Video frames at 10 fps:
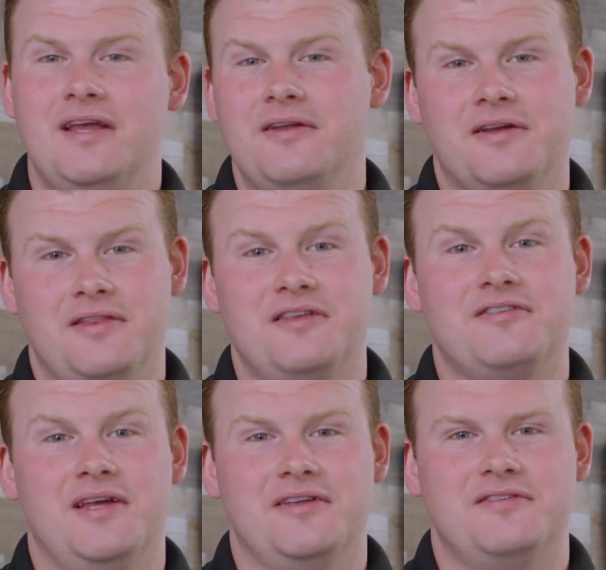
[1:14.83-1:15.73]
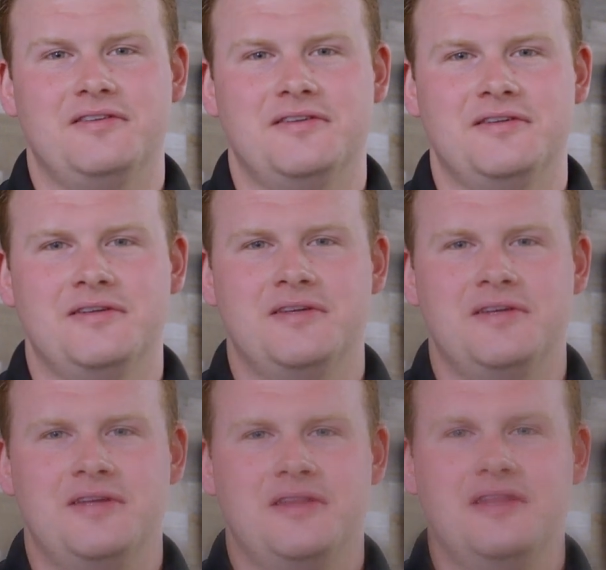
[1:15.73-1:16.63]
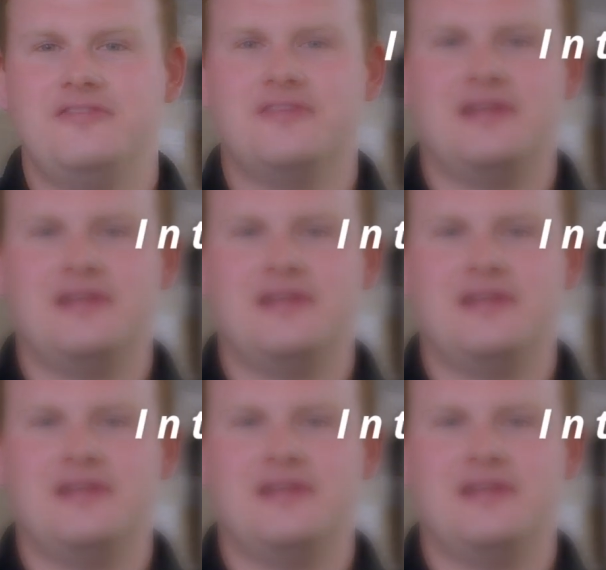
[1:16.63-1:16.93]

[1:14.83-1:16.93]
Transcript: a look at this list. This is a